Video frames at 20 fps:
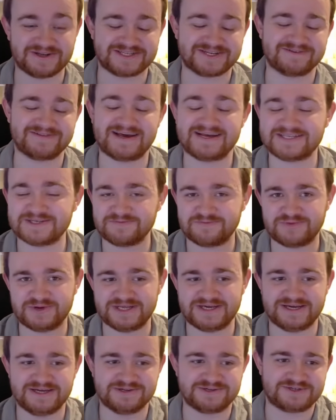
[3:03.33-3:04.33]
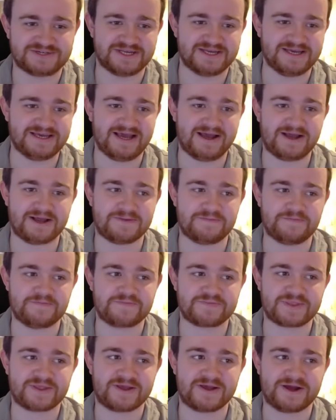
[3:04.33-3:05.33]
So that's a pretty interesting game.
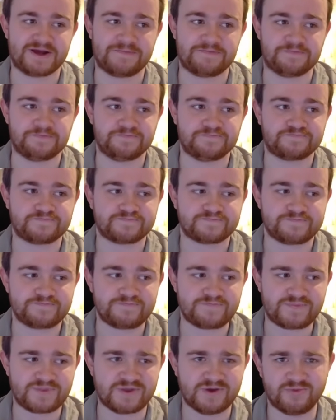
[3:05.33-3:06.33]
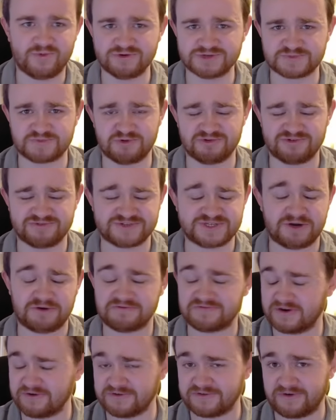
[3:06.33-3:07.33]
Won't spoil the
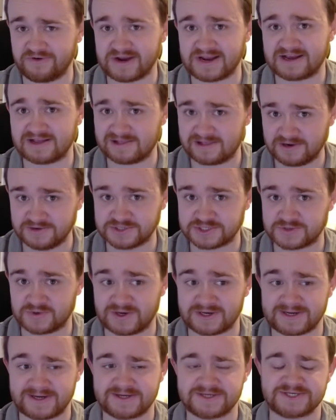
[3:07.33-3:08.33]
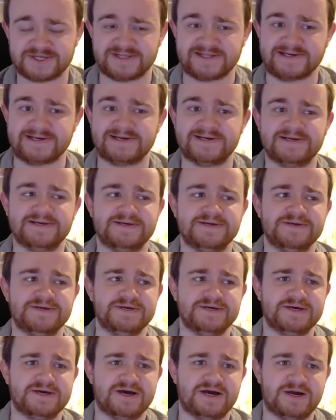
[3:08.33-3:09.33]
result. Very, very close one, actually.
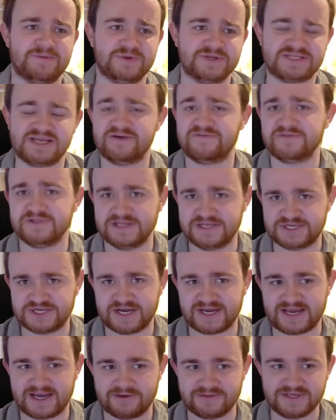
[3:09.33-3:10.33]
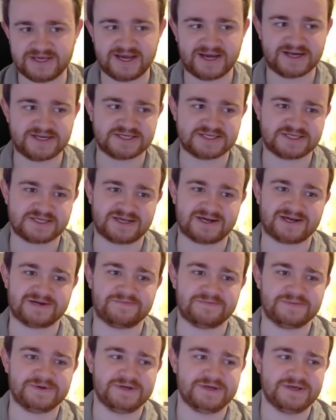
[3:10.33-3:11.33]
But definitely check out the Ace
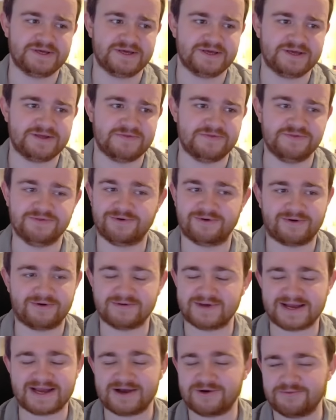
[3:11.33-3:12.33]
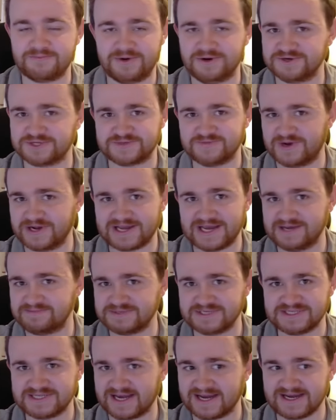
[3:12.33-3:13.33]
game. Not how most of my games
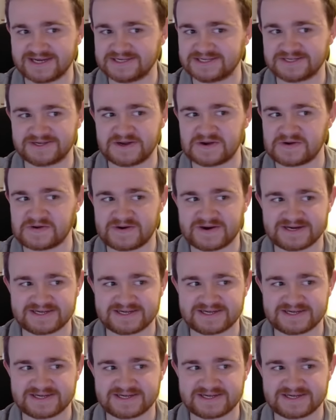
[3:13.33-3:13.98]
into Ace go, right?